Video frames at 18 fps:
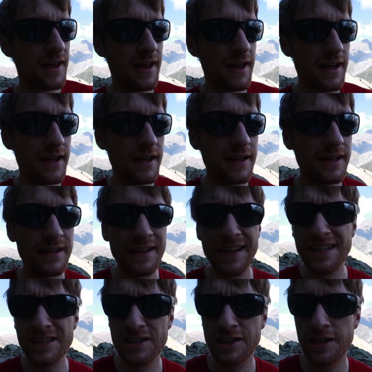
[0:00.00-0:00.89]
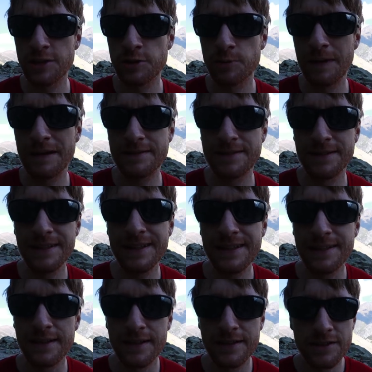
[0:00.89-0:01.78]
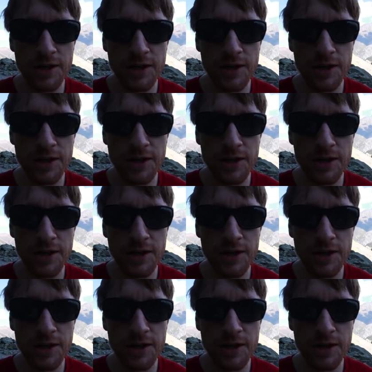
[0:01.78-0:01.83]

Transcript: an international mountain leader.